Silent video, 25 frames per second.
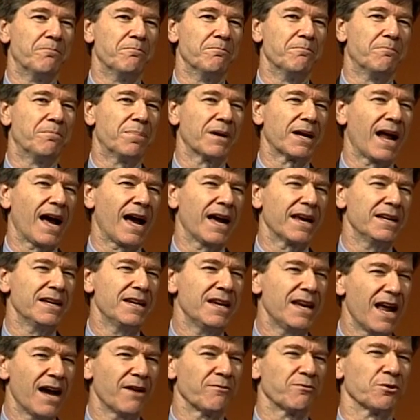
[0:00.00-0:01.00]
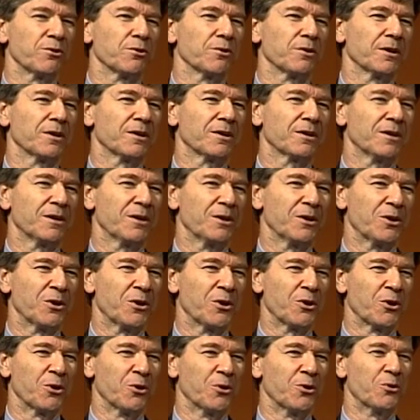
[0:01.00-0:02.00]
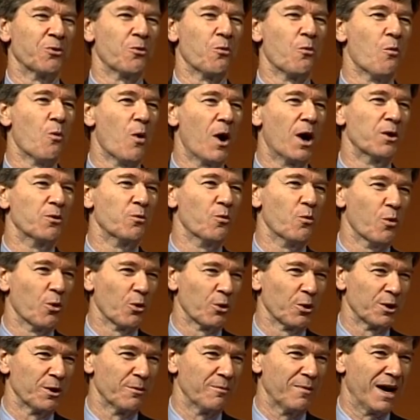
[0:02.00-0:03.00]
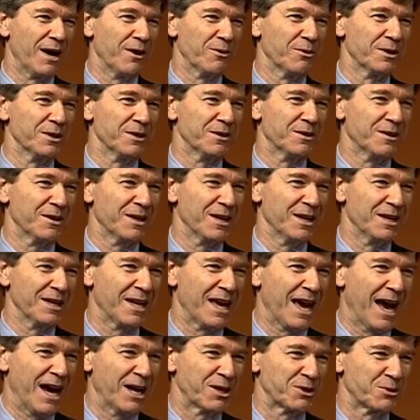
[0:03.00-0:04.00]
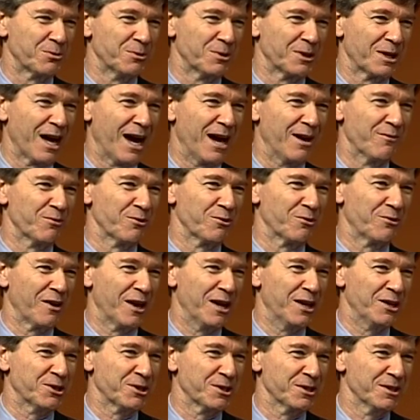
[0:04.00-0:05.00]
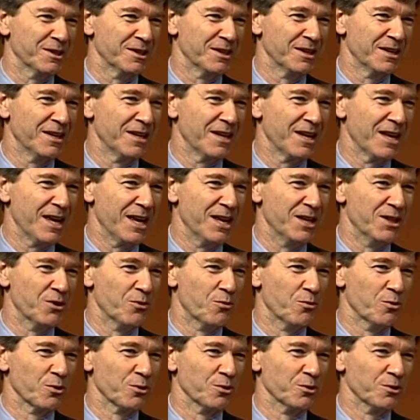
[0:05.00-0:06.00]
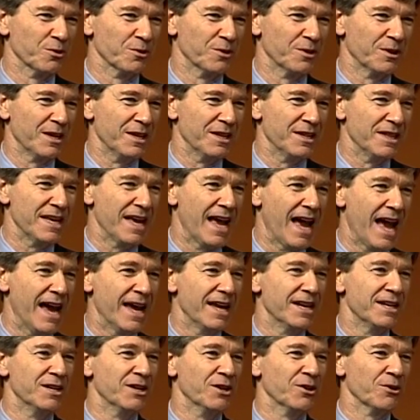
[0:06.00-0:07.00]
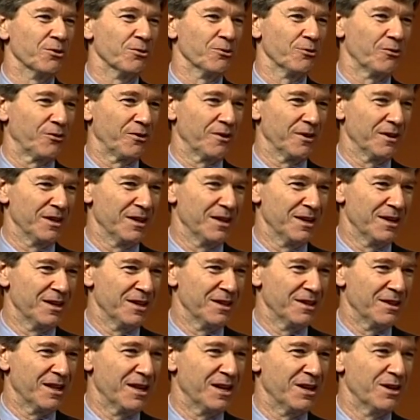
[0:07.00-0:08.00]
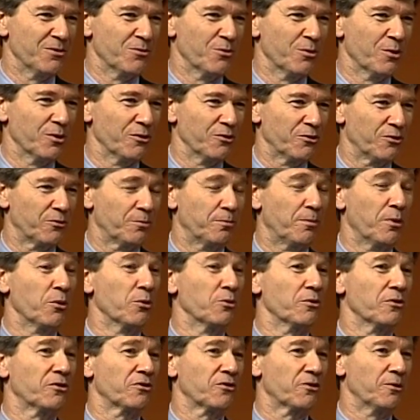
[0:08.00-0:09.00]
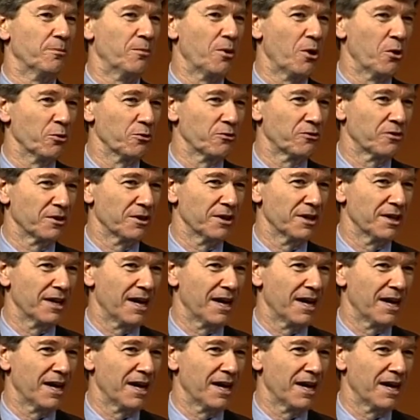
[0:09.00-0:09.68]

But I never heard one word about it in casual conversation in the world in the eight years that it was supposedly in